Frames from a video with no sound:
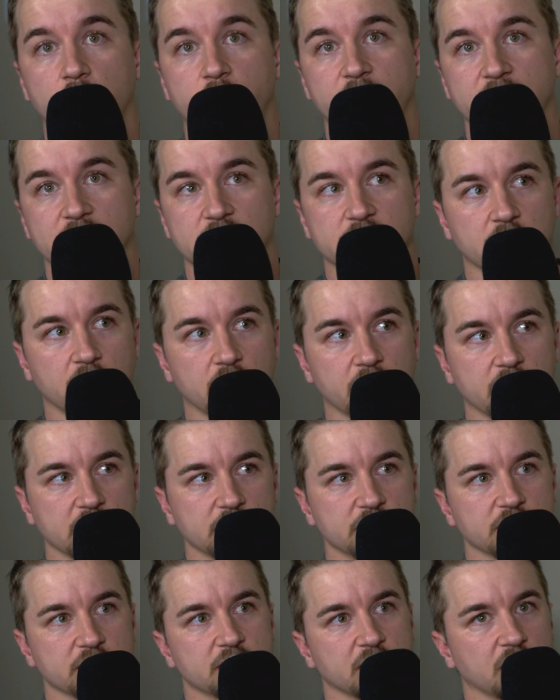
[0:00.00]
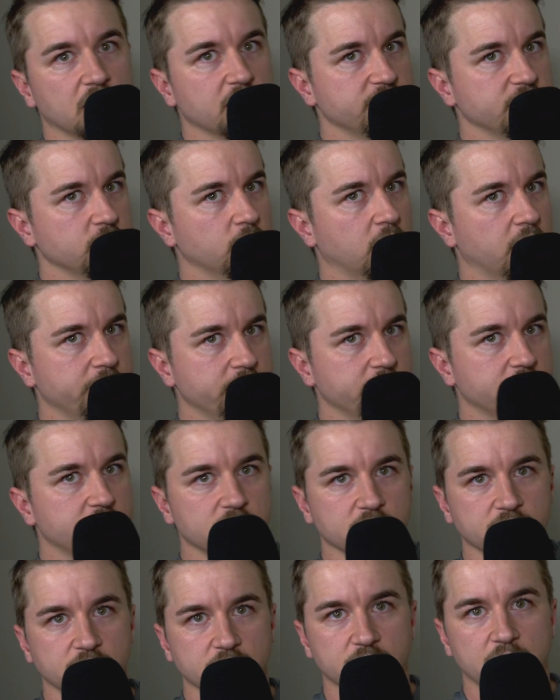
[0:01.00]
They start at just a few $100 to a
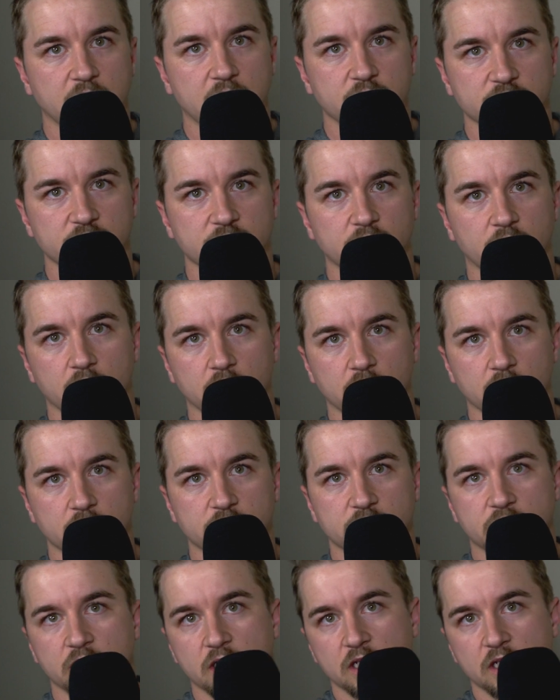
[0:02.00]
few $1,000s.